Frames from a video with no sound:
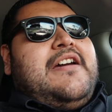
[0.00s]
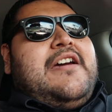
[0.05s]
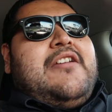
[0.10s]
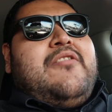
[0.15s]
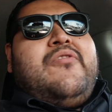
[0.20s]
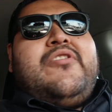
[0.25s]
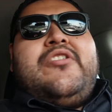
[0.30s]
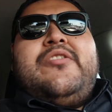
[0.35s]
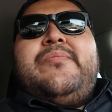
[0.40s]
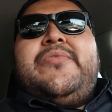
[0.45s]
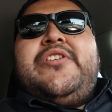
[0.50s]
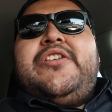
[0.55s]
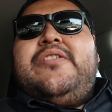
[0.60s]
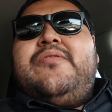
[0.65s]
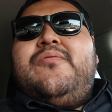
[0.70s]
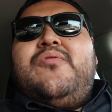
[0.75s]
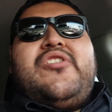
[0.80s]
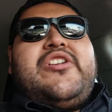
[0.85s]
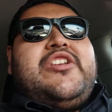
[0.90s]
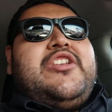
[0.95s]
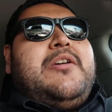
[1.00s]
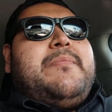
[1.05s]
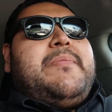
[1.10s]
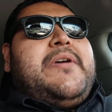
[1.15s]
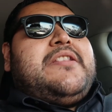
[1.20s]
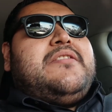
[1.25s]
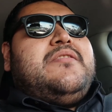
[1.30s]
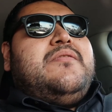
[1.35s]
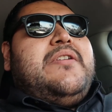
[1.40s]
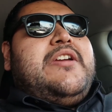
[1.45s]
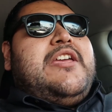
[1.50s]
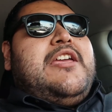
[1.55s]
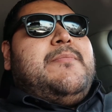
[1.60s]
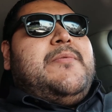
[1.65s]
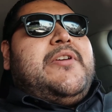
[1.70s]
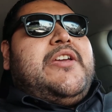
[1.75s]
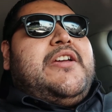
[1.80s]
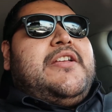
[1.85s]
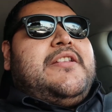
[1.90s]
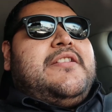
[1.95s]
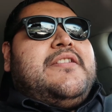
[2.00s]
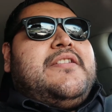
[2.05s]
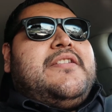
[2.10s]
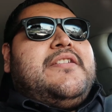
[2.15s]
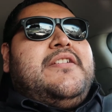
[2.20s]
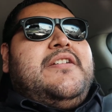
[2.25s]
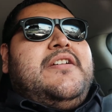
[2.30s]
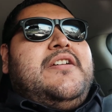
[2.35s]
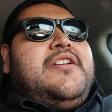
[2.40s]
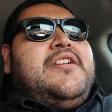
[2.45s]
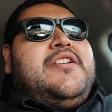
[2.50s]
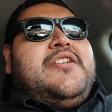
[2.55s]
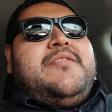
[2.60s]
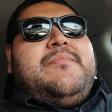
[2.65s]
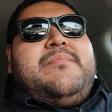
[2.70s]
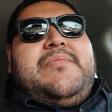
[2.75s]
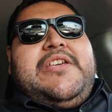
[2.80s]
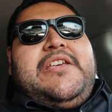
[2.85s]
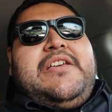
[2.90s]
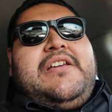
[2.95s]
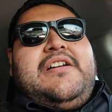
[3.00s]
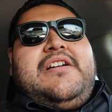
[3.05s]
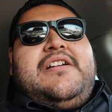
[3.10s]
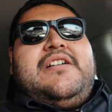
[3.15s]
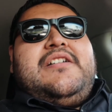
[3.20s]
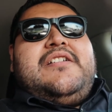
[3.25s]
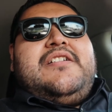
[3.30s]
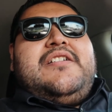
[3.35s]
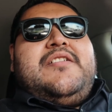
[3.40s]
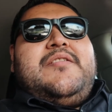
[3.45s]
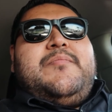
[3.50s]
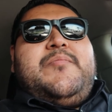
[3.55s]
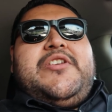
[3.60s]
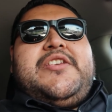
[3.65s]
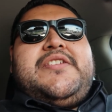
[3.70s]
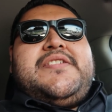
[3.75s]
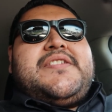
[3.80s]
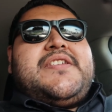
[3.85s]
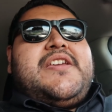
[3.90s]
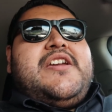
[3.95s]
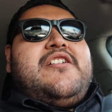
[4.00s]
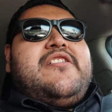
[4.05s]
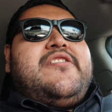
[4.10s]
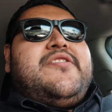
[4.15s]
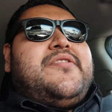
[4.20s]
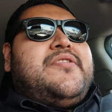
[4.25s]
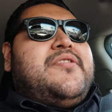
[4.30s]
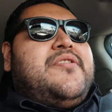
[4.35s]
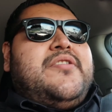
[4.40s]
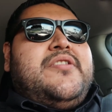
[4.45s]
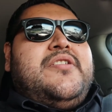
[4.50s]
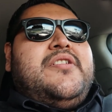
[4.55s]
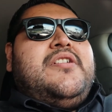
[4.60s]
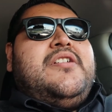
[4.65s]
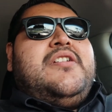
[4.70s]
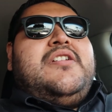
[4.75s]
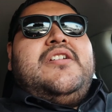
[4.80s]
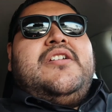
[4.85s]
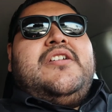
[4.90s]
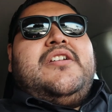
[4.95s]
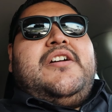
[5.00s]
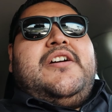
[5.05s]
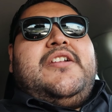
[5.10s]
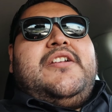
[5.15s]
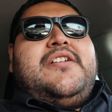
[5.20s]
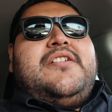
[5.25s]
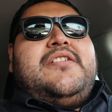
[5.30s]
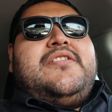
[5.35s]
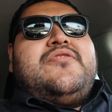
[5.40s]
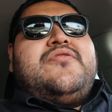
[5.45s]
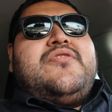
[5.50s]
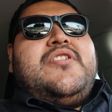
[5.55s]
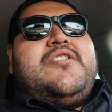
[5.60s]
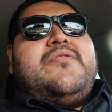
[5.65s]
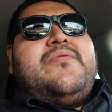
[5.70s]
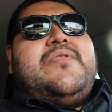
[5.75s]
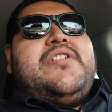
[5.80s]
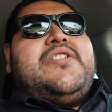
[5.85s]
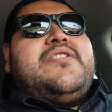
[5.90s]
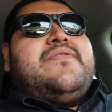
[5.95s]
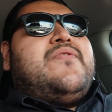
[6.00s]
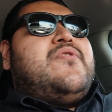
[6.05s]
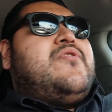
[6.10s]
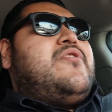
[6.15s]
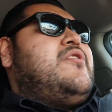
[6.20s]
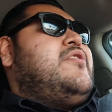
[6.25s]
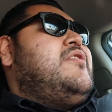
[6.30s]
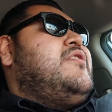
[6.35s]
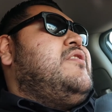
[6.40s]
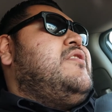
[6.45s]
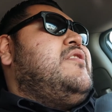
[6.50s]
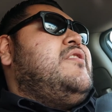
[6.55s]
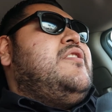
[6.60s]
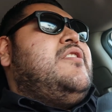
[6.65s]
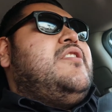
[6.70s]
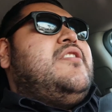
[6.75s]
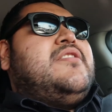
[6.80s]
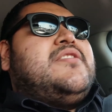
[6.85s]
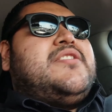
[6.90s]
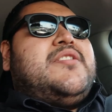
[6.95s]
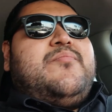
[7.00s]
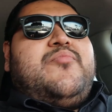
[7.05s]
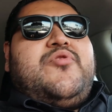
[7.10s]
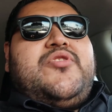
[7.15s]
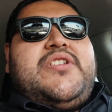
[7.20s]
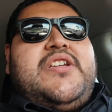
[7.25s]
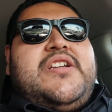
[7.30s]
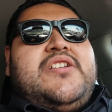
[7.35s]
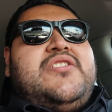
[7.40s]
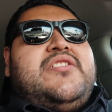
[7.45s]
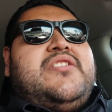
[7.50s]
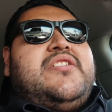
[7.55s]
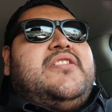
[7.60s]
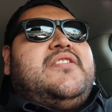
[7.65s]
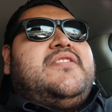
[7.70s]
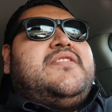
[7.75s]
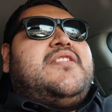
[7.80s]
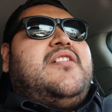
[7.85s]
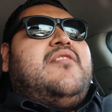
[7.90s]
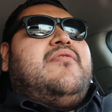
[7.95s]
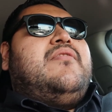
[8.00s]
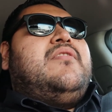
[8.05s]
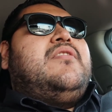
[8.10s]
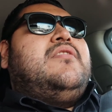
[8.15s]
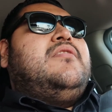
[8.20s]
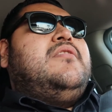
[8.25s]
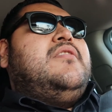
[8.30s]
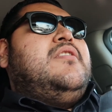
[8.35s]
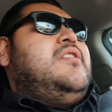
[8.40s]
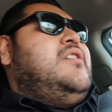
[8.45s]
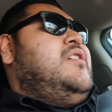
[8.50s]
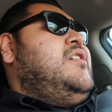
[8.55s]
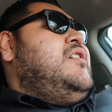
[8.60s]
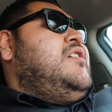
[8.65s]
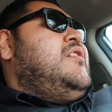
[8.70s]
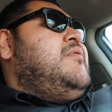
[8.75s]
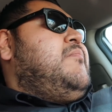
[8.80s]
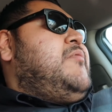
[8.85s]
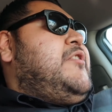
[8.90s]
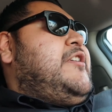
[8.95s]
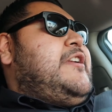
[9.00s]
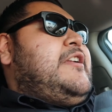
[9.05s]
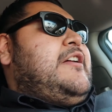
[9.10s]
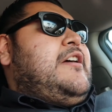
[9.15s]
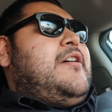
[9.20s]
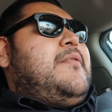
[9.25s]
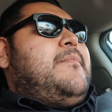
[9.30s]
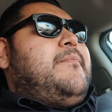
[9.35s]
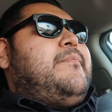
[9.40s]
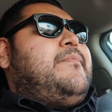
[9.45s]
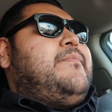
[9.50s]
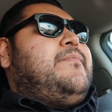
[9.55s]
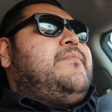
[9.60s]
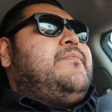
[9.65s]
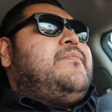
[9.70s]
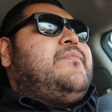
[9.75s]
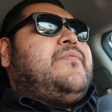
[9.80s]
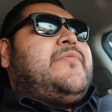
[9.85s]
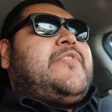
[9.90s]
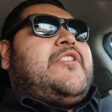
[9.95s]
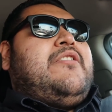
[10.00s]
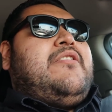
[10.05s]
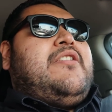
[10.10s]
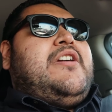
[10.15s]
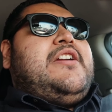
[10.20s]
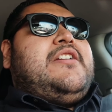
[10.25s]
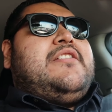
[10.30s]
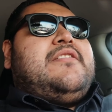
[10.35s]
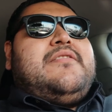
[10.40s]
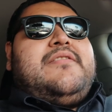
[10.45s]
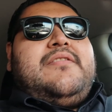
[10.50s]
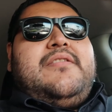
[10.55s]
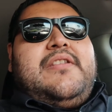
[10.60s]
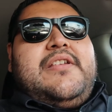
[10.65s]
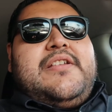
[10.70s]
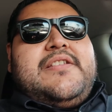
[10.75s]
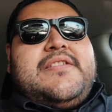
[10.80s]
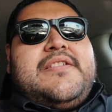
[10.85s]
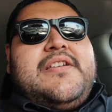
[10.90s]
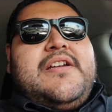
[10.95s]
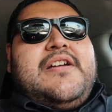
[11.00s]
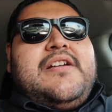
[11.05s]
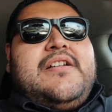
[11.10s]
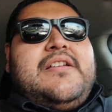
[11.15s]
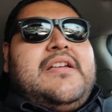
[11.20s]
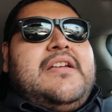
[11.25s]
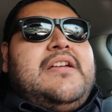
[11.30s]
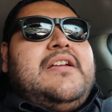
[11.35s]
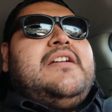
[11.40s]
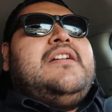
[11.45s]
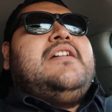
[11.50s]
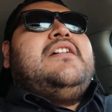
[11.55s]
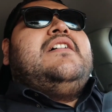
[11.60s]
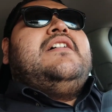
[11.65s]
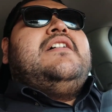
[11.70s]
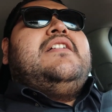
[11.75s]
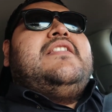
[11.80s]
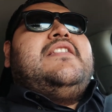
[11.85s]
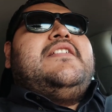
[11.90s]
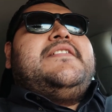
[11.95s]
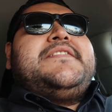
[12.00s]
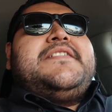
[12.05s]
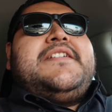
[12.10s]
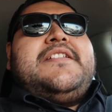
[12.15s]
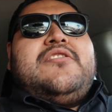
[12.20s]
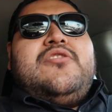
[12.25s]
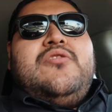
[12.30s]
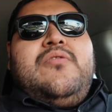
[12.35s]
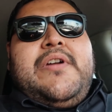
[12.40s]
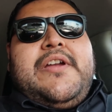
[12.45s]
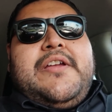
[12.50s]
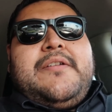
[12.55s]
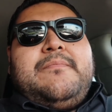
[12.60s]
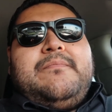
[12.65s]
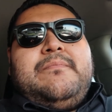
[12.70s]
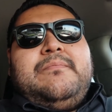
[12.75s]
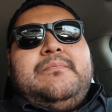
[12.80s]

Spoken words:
I don't want to be woken up at 2 a.m. again being scared. Gonna try to reach for some protection and stuff. But all right, let's get to it.